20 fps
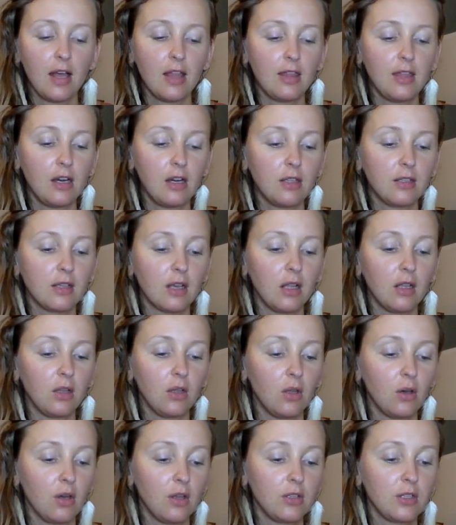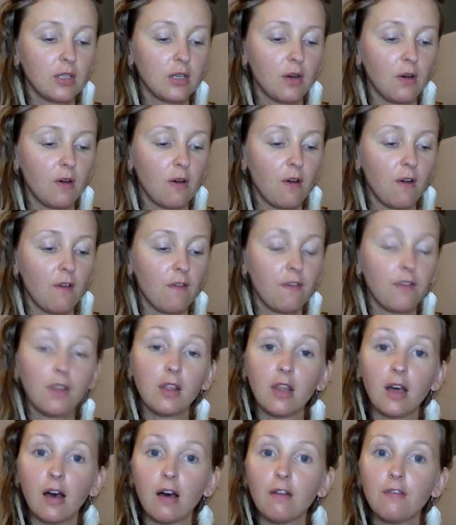There is a lot of
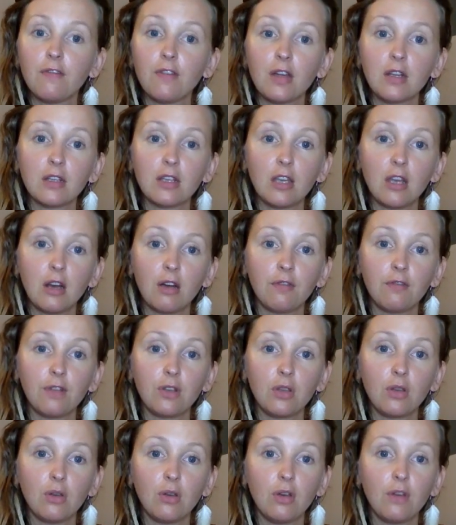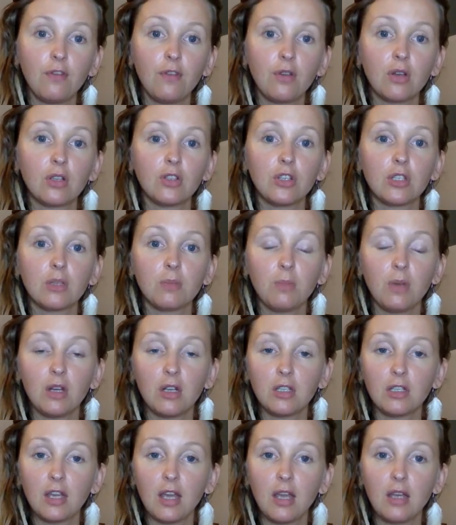love and care for you if you can just
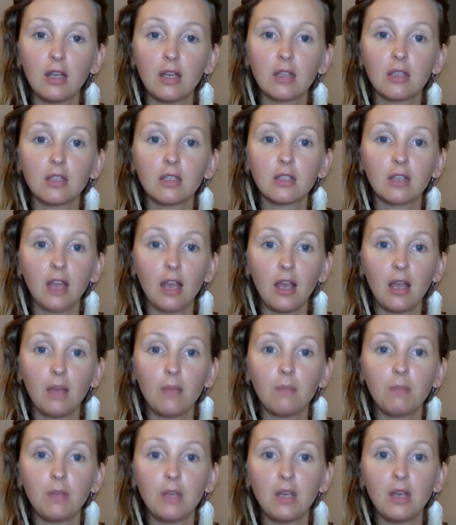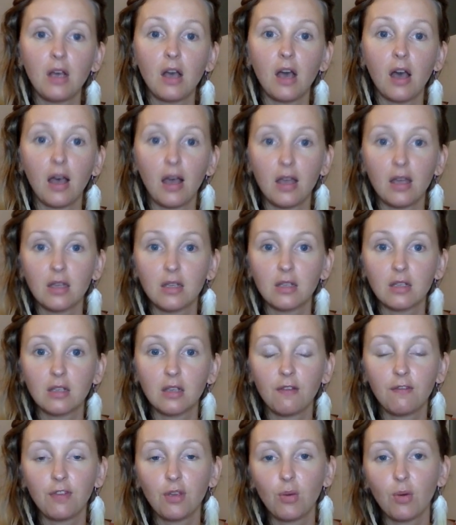meditate and stay behind.
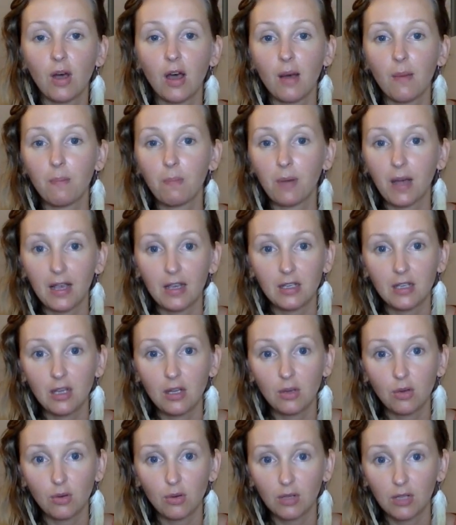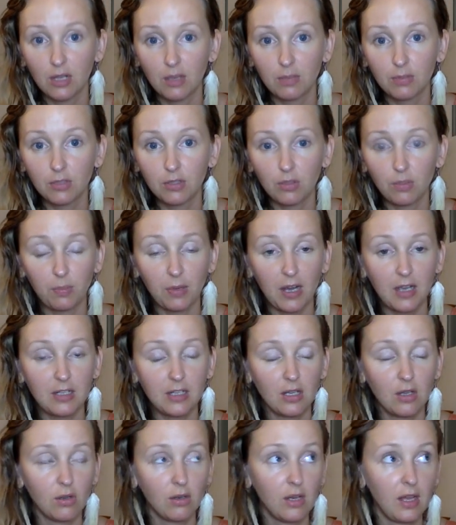If you are biting your lips,
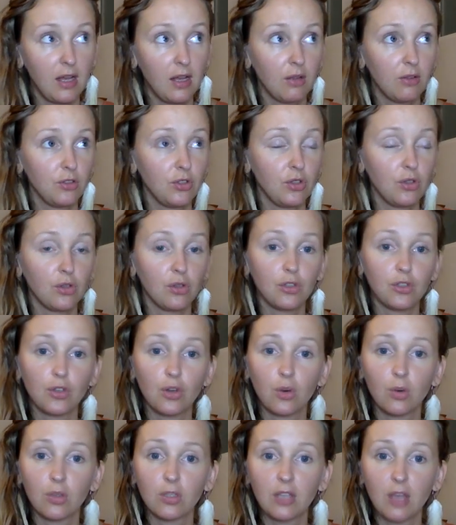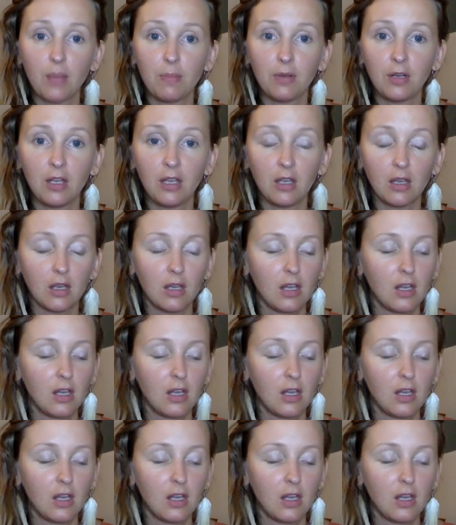biting your nails, you're not sure what's happening,